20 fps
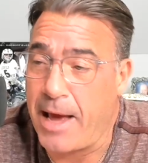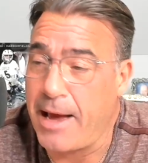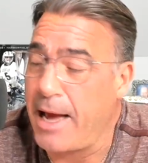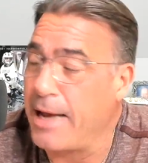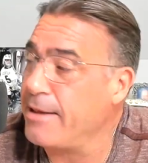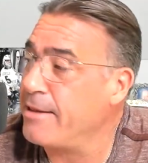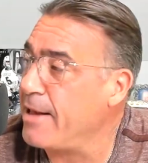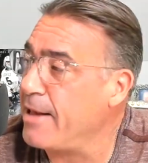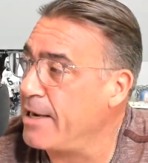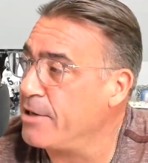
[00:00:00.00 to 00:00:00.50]

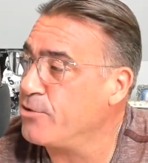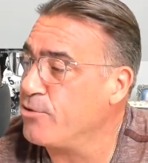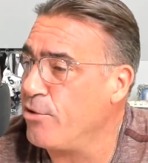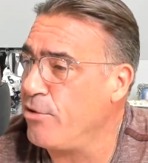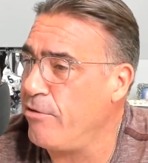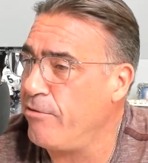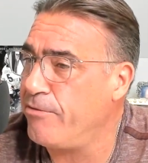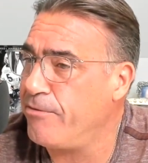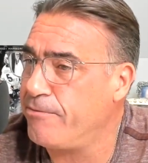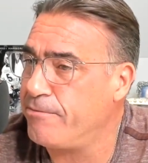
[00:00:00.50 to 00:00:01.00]
I
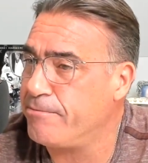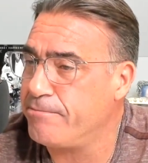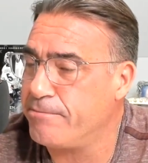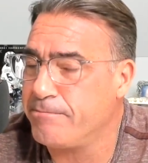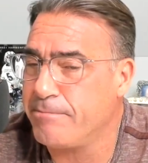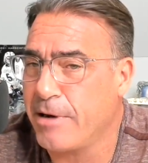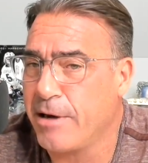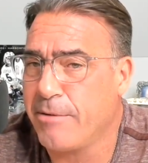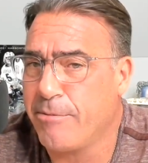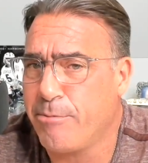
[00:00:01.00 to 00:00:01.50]
drove
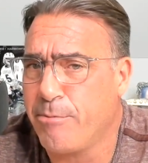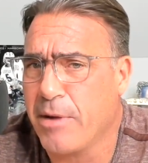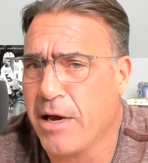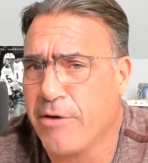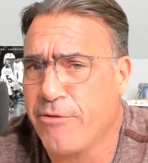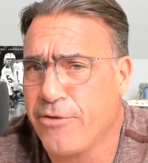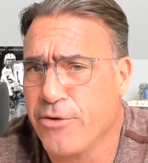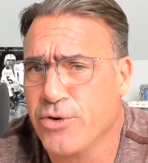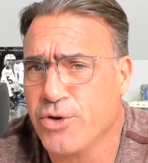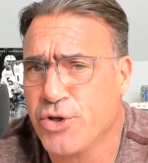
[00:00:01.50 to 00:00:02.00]

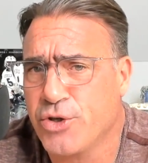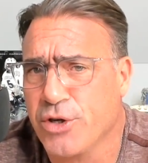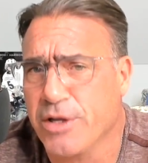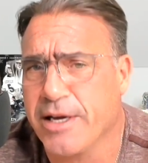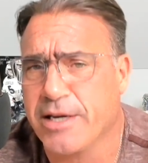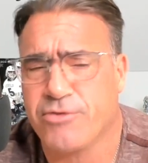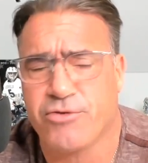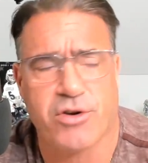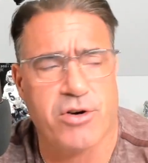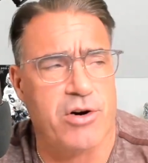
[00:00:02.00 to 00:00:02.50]
my first
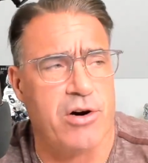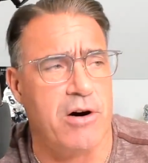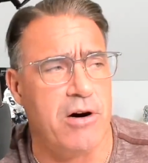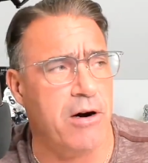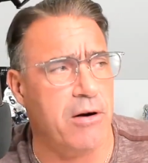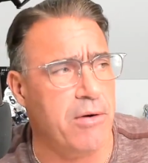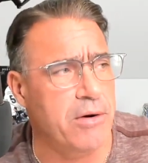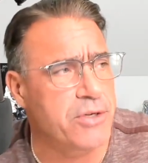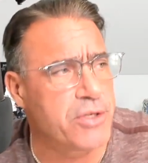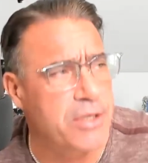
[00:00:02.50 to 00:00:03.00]
electric
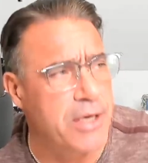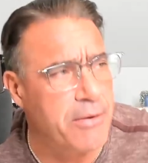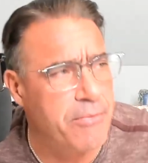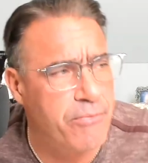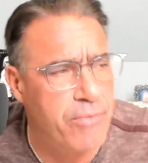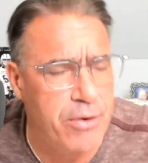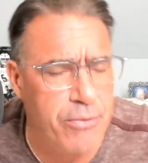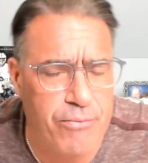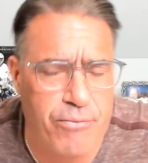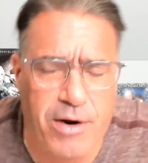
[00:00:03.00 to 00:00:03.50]
car was a
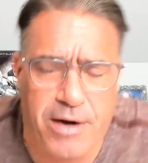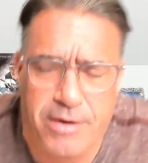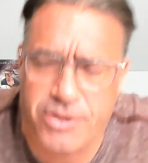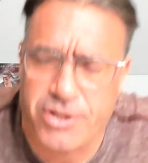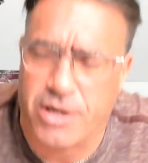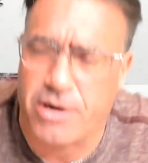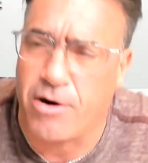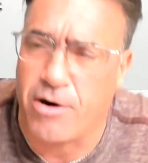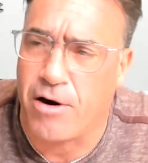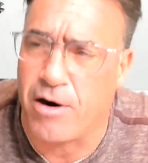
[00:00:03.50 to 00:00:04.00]

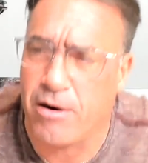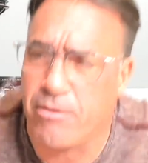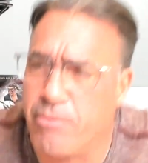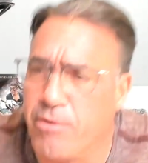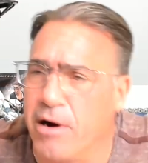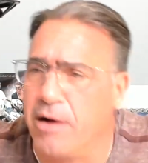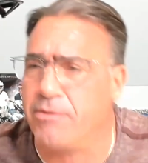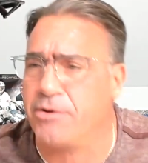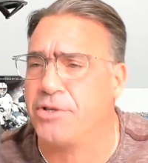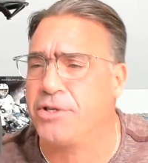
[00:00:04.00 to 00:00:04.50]
rent a car
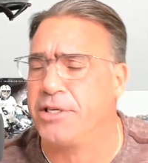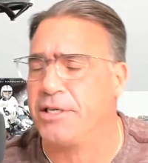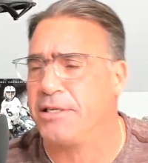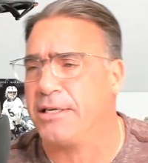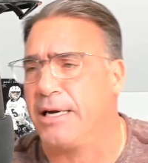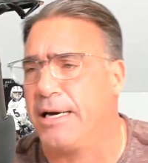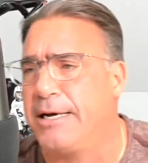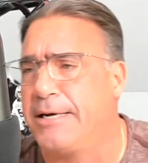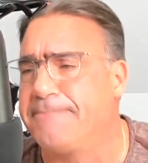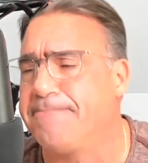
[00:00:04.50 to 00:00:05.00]
where I was in